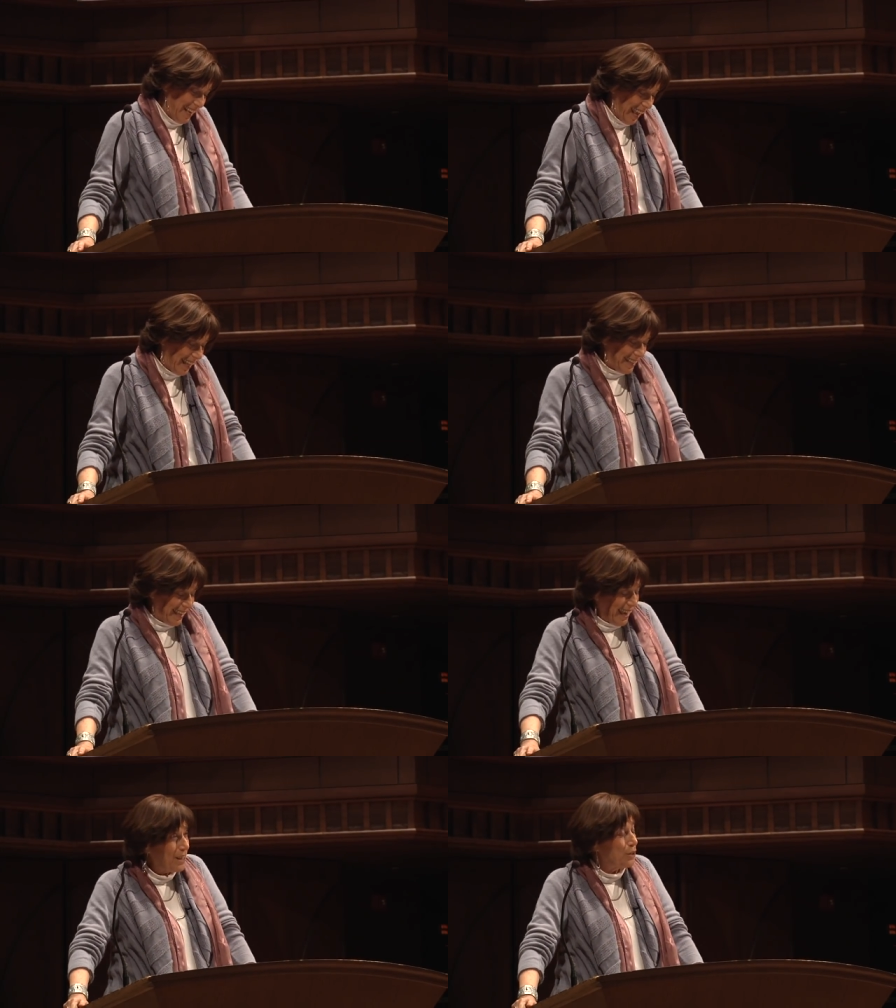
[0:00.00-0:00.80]
And the
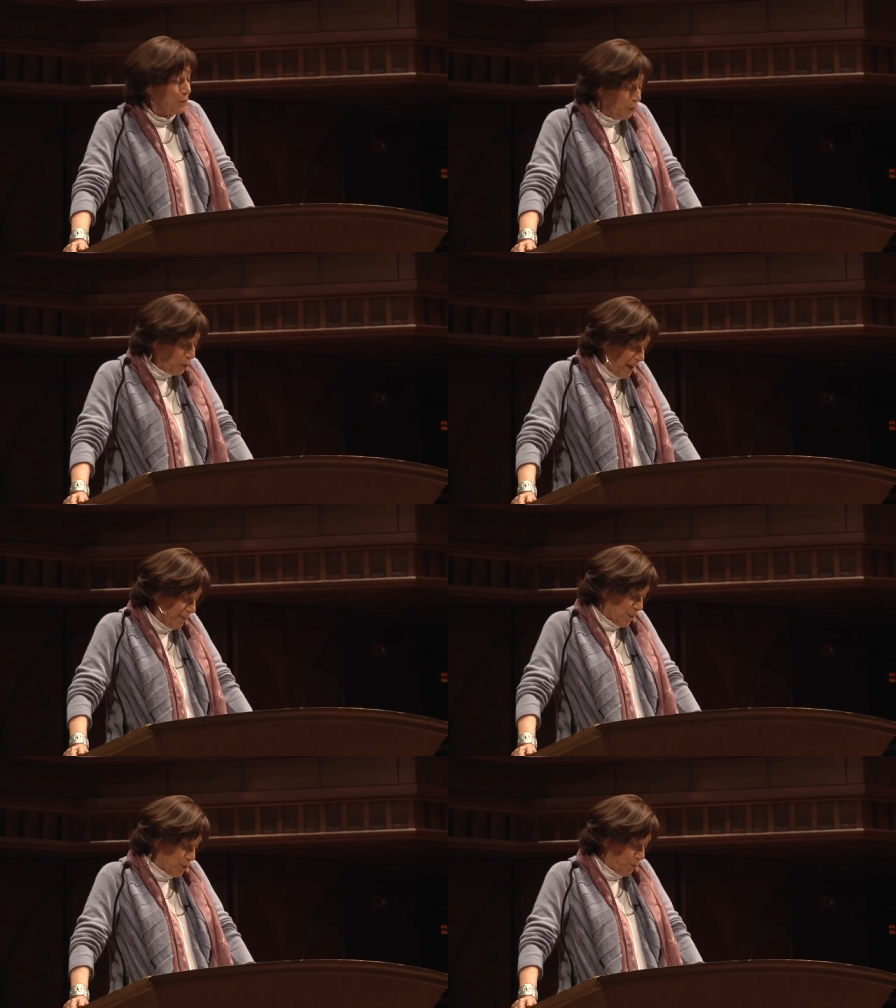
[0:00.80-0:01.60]
end of all our
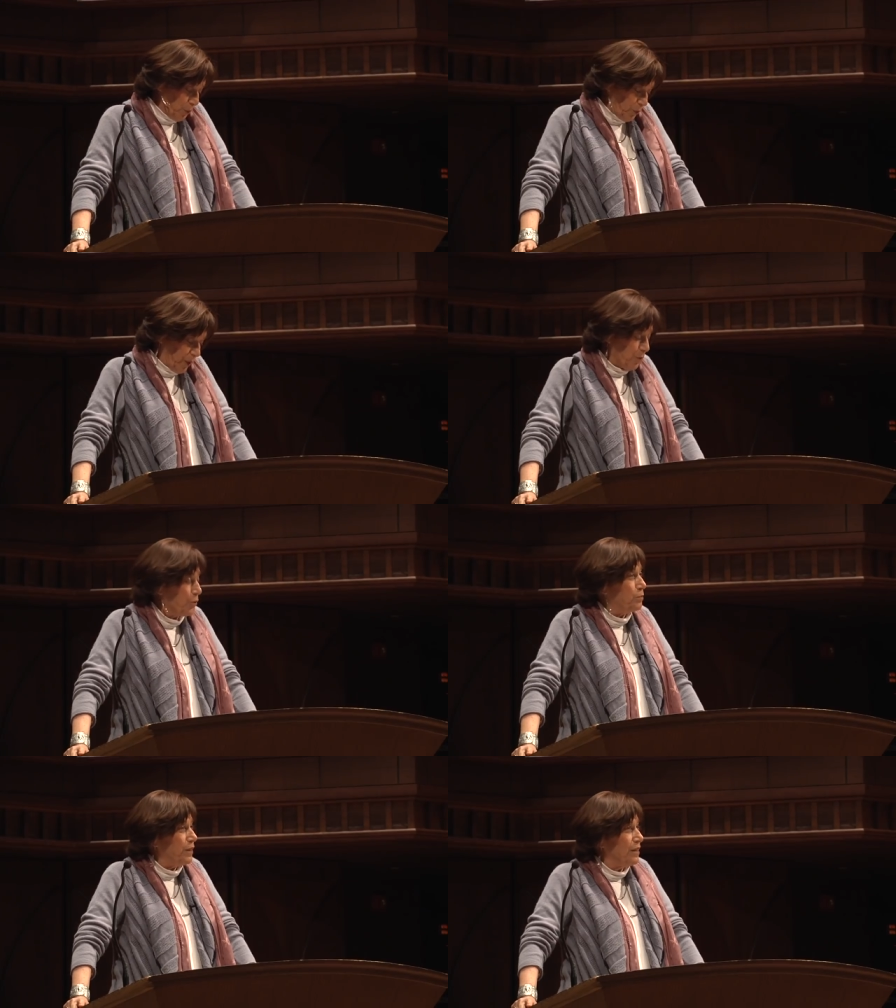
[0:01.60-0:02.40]
exploring will
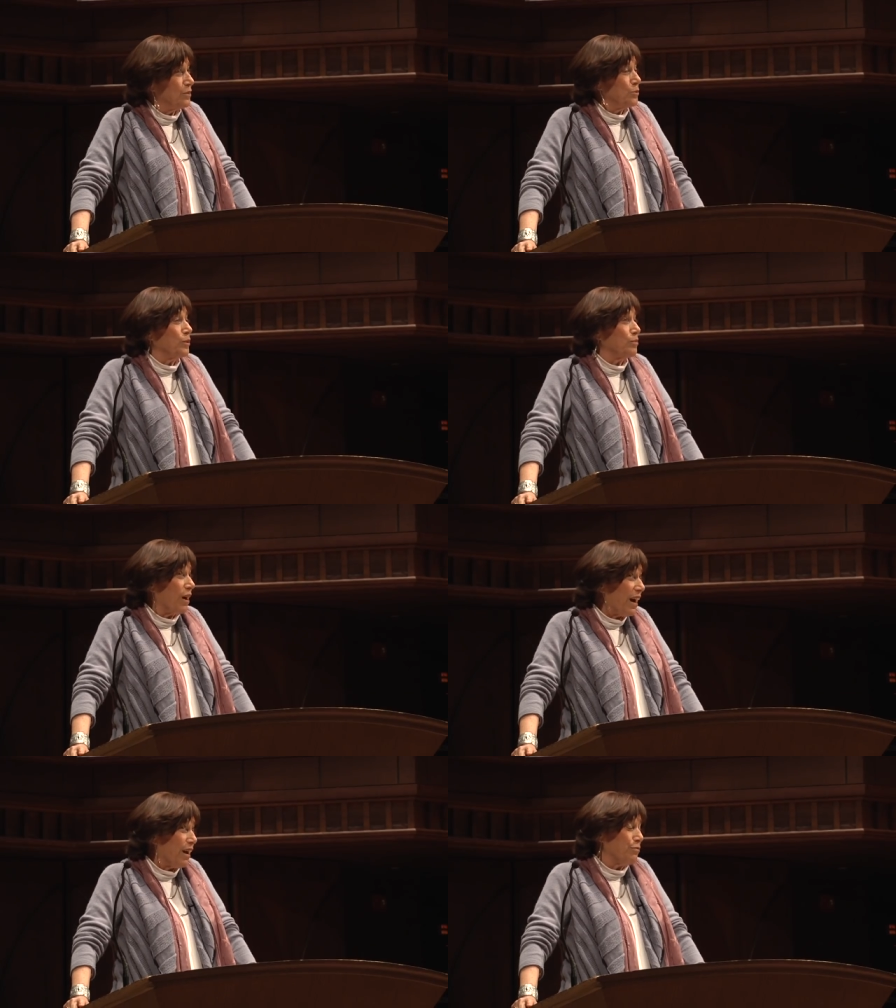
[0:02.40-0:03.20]
be to
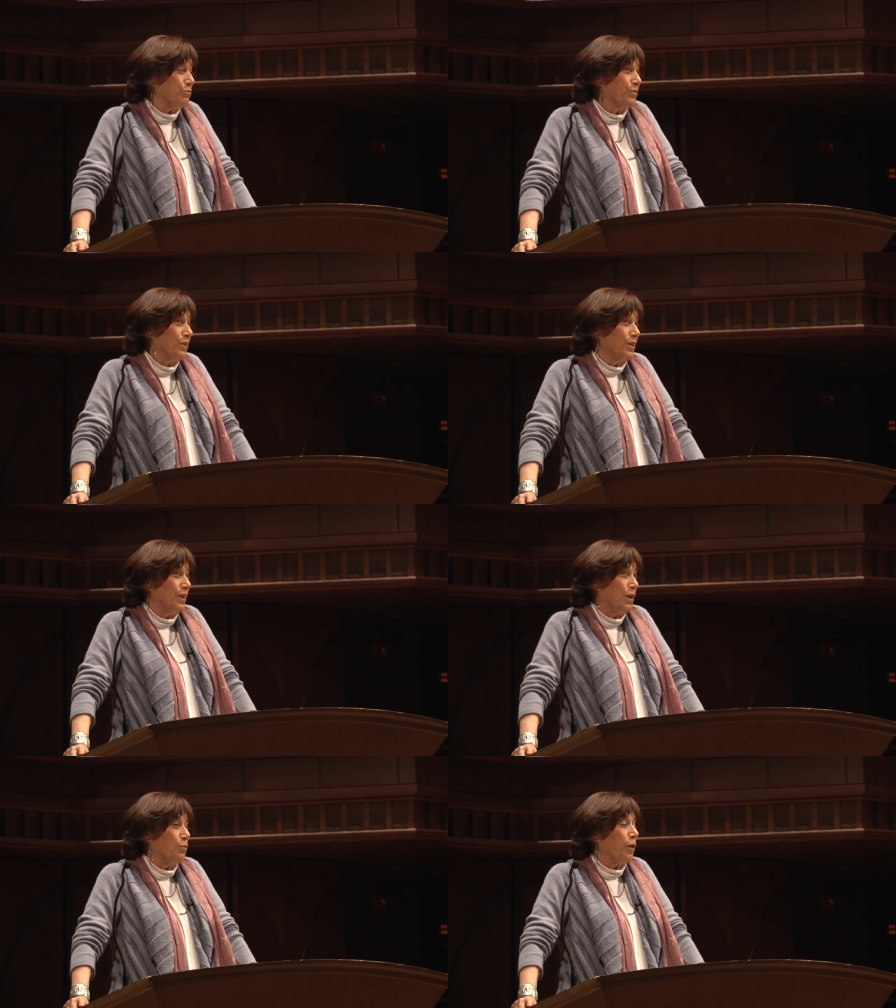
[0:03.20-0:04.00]
arrive
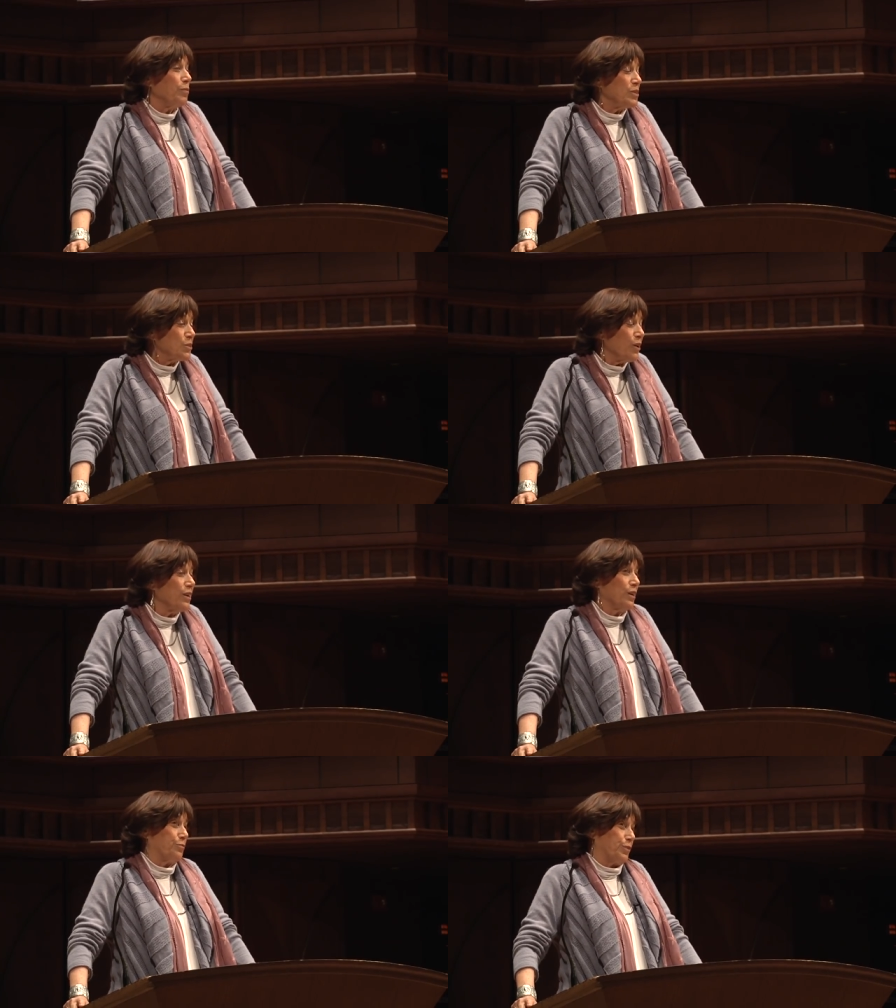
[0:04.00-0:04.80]
where we
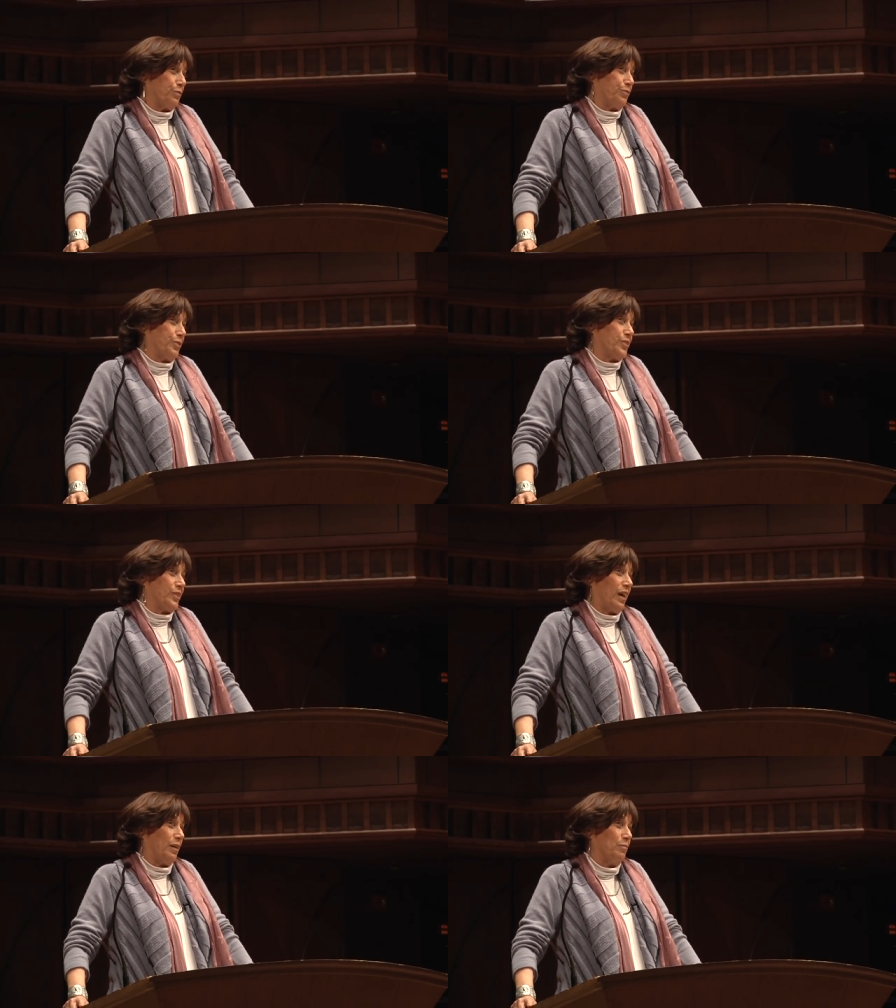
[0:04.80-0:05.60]
started for the first
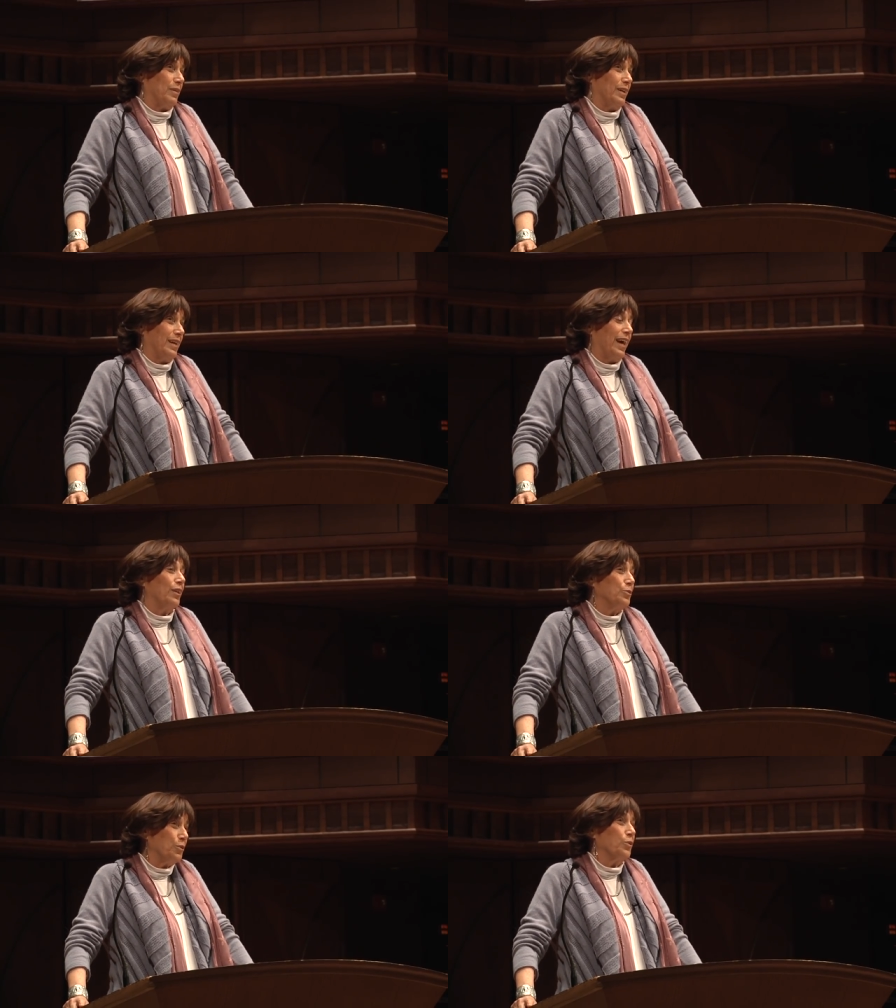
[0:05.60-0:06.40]
time
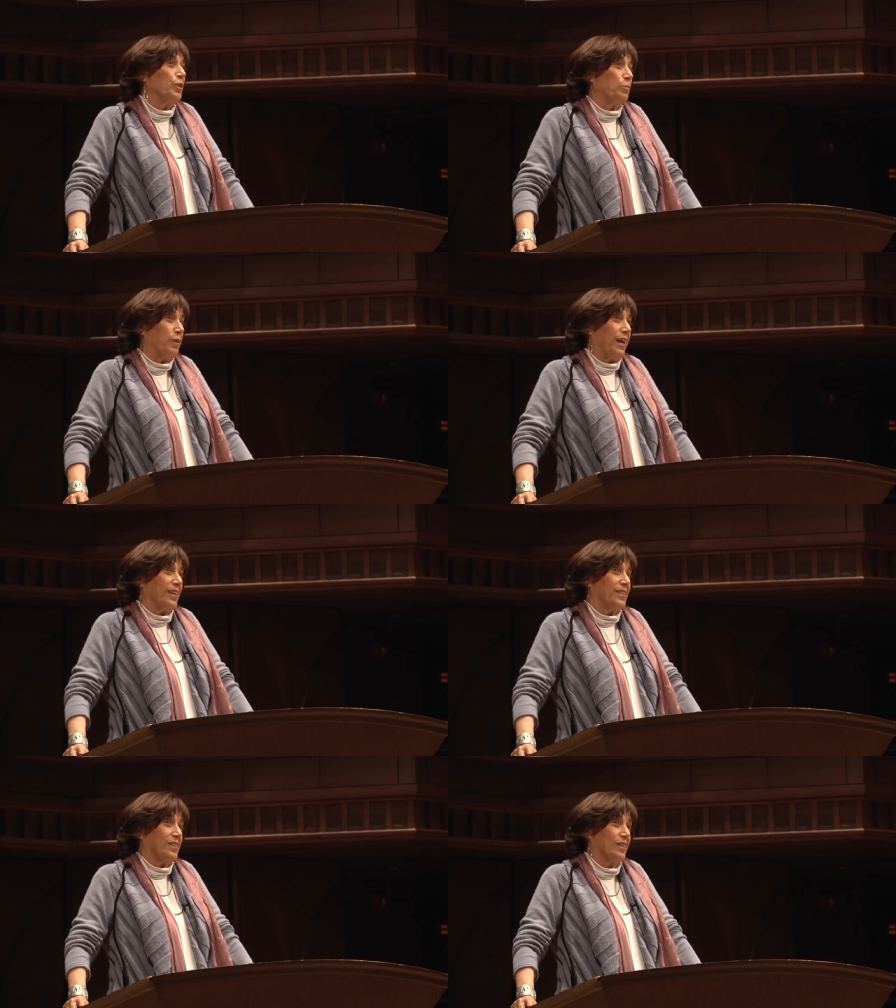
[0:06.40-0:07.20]
and to know the
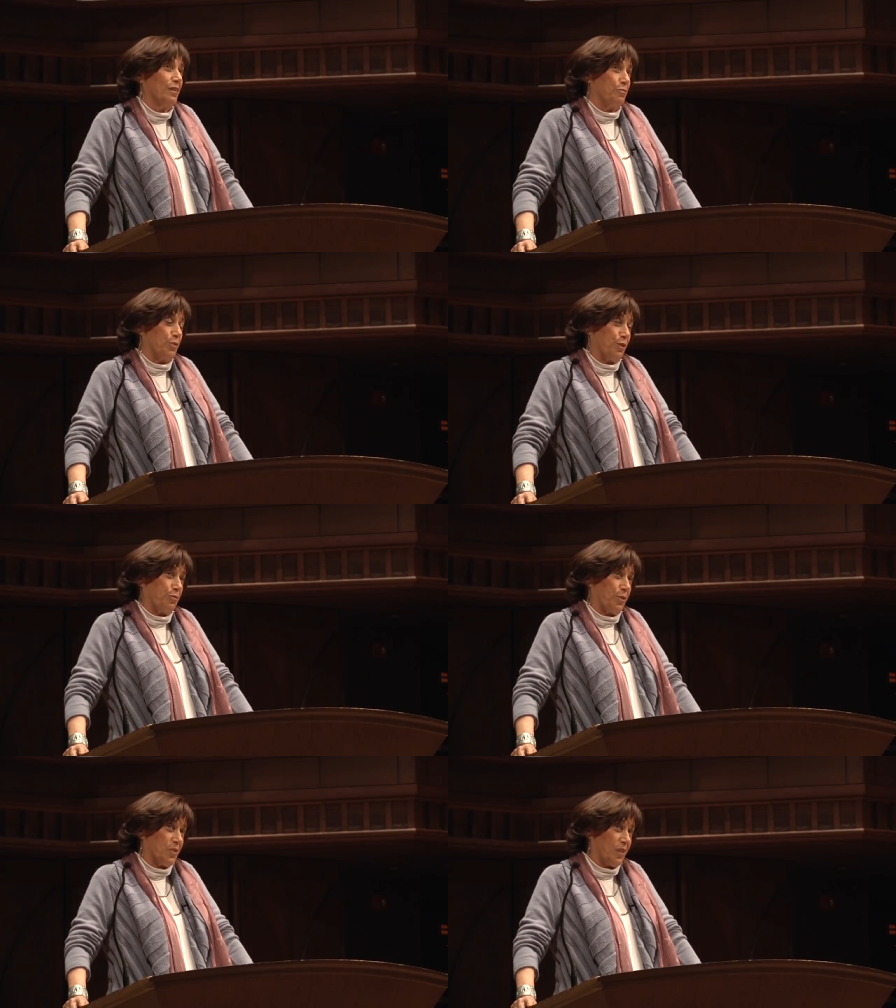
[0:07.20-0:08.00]
place for the
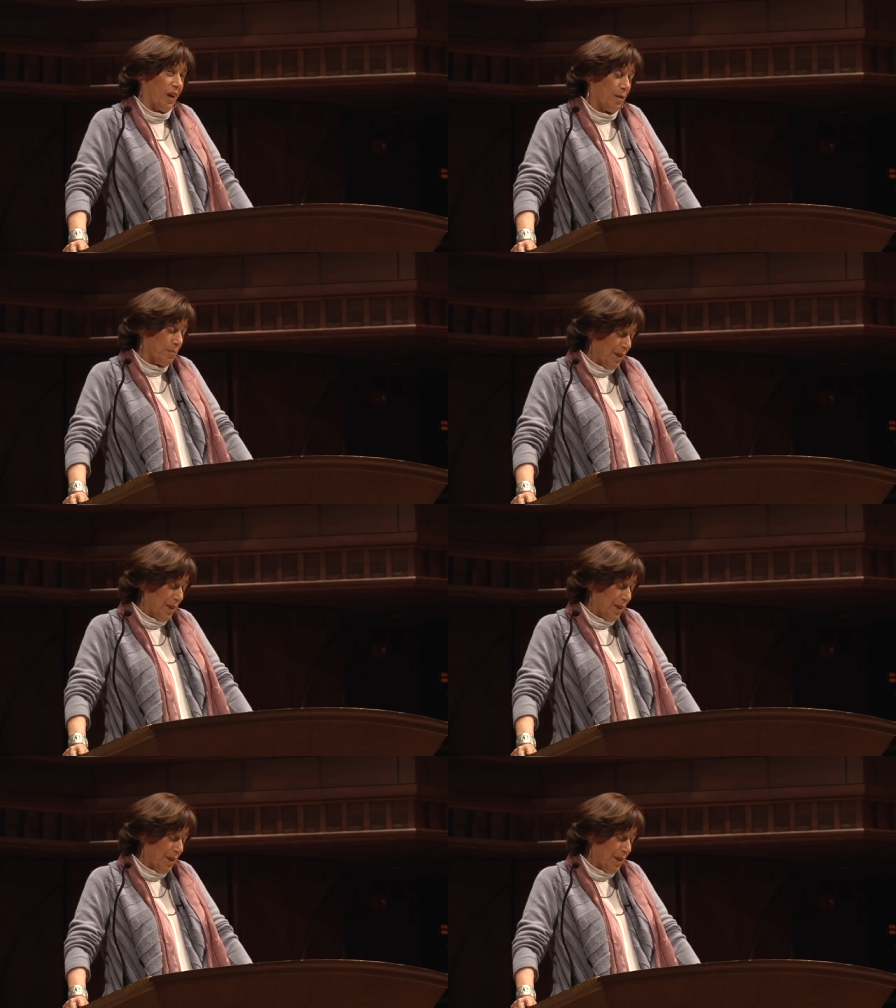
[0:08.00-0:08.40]
first time.